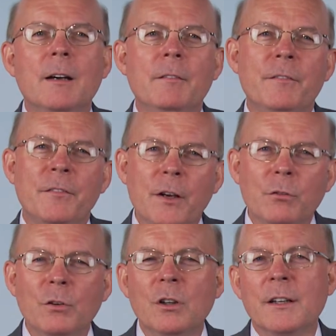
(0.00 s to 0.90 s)

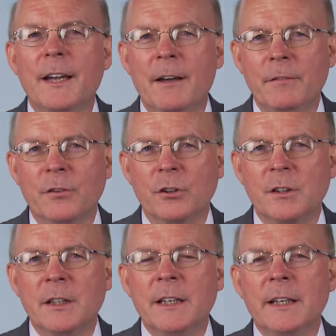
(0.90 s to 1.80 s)
federal
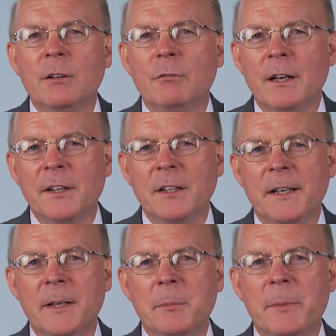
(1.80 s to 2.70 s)
effort in
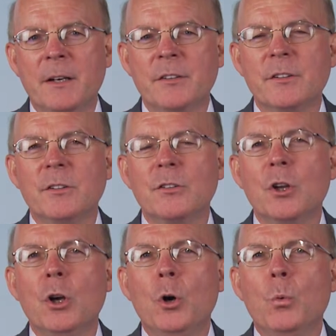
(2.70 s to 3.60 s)
regulating medicines
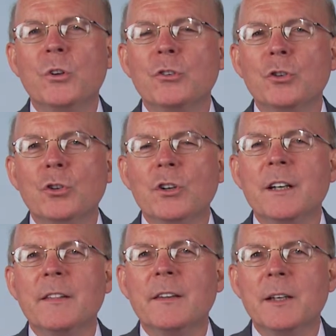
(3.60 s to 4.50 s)
was to
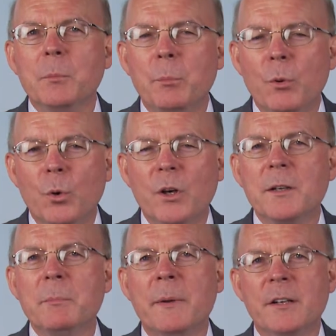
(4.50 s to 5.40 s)
look at the
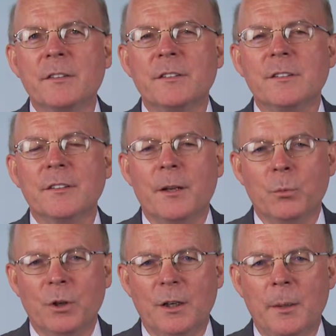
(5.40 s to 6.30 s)
imported medicines that
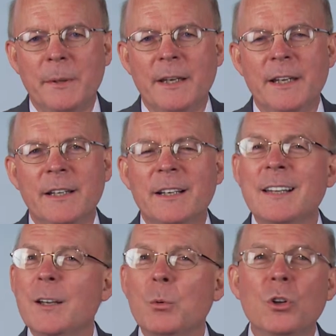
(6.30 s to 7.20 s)
were coming in,
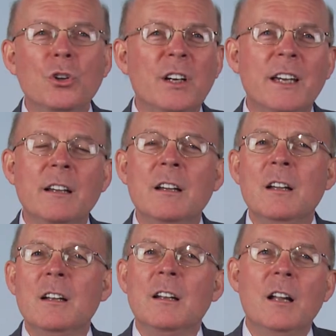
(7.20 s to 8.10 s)
and they were looking
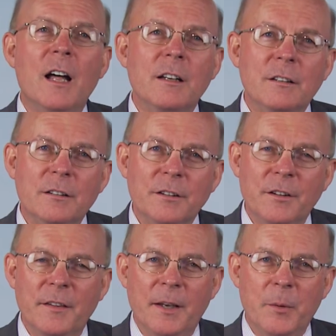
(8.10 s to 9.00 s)
not to
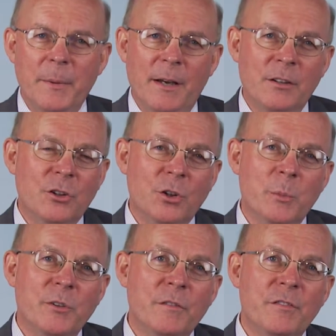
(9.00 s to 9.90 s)
think about in
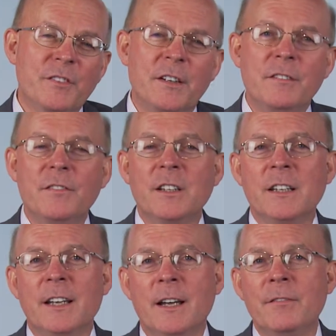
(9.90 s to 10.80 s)
terms of
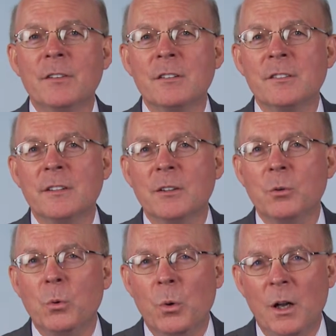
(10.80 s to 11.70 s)
safety, efficacy,
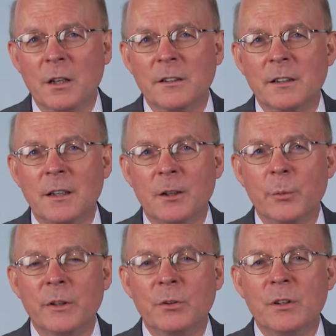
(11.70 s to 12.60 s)
and quality like
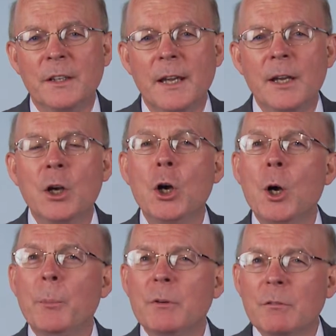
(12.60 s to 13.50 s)
we do today,
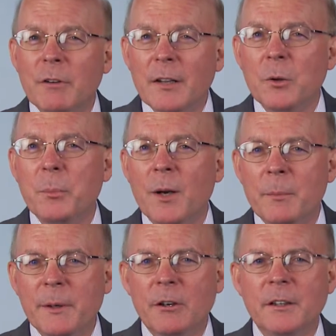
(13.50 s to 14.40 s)
but rather
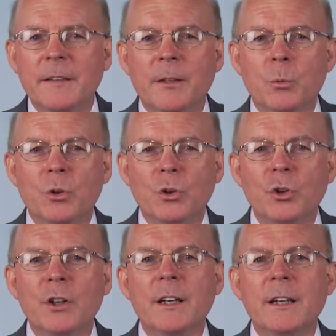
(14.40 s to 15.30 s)
primarily they were
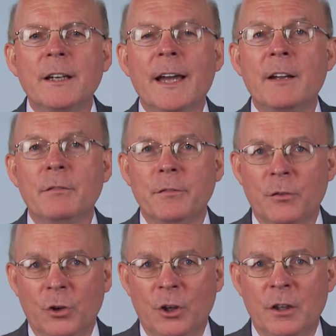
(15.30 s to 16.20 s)
looking at
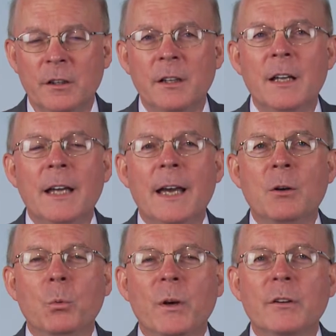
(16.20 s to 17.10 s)
fraud
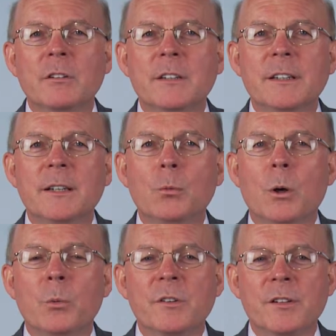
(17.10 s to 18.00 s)
and whether indeed
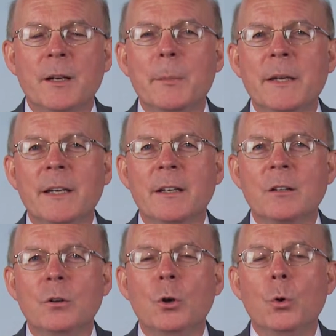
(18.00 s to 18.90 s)
what was coming
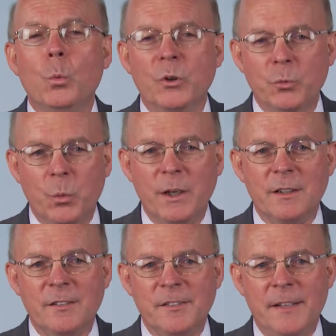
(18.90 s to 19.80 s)
in was what
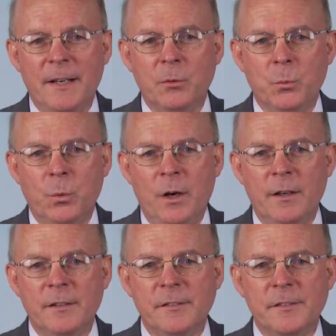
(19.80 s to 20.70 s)
it said it
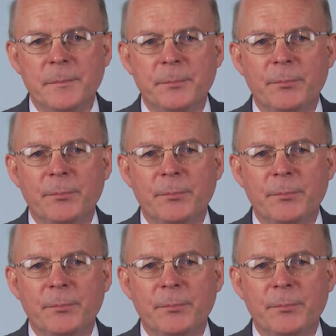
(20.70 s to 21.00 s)
was.